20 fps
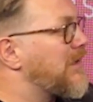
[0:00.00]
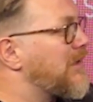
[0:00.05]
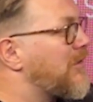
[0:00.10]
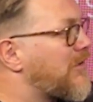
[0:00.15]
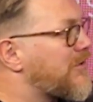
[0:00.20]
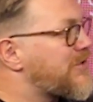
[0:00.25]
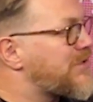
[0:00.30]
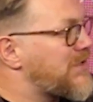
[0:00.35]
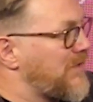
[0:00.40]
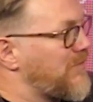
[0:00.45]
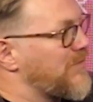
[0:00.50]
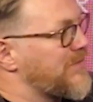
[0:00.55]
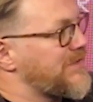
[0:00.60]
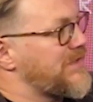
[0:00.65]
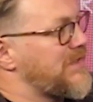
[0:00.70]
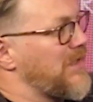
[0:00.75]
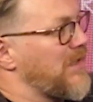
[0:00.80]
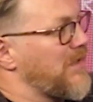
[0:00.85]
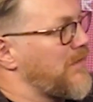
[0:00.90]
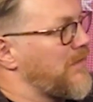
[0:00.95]
largely it was
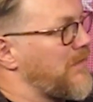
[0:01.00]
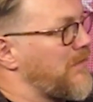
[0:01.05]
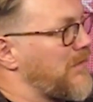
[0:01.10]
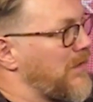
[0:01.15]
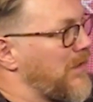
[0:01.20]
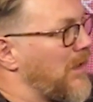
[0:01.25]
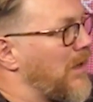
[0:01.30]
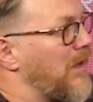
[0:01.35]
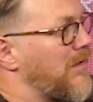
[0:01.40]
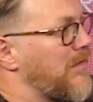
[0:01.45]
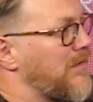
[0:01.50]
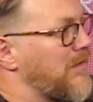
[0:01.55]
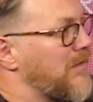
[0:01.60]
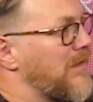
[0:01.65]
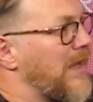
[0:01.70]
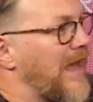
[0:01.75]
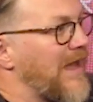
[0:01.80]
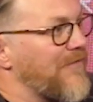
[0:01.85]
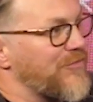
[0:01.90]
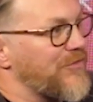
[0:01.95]
done
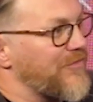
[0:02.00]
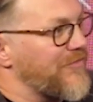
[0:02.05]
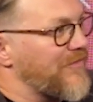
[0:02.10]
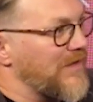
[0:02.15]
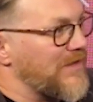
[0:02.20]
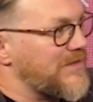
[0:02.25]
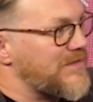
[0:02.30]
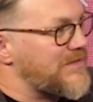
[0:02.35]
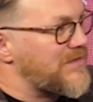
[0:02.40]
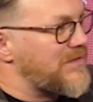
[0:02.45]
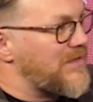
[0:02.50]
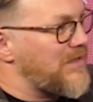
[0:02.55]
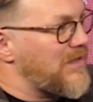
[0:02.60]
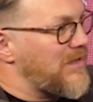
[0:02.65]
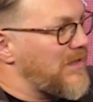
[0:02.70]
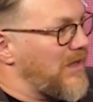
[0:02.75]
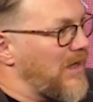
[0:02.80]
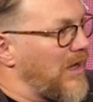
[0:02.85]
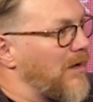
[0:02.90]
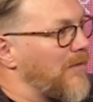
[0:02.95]
in After Effects,
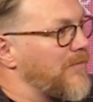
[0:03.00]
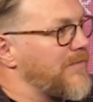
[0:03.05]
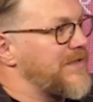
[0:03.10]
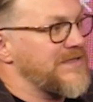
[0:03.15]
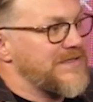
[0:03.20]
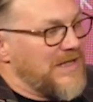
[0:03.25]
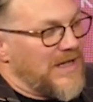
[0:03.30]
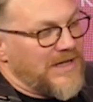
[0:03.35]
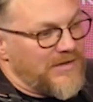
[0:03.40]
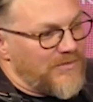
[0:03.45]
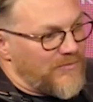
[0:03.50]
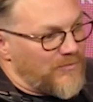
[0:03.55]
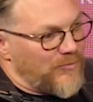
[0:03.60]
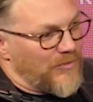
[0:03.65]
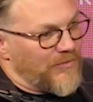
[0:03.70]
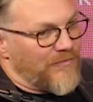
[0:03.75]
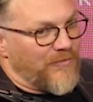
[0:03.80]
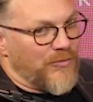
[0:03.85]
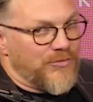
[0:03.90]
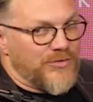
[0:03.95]
designed
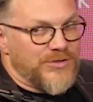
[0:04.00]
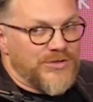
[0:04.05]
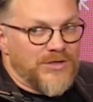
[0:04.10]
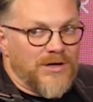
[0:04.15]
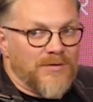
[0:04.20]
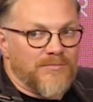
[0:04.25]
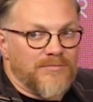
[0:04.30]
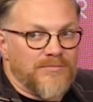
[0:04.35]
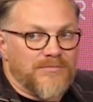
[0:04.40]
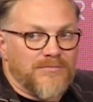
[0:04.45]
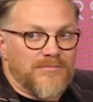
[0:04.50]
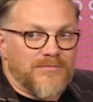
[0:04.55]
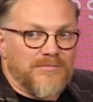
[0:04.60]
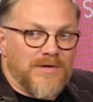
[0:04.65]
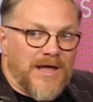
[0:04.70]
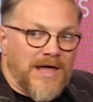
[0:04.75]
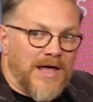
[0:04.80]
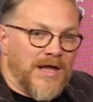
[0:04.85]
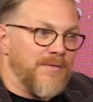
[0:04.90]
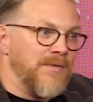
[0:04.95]
with Photoshop,
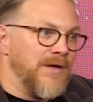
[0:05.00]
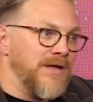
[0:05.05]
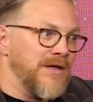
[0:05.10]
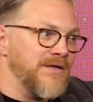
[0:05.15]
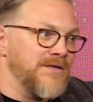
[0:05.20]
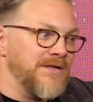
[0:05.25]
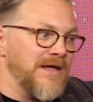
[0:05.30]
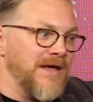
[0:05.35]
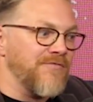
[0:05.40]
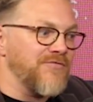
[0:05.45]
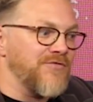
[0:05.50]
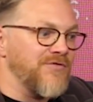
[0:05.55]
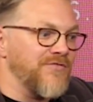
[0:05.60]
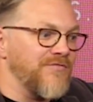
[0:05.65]
animated in After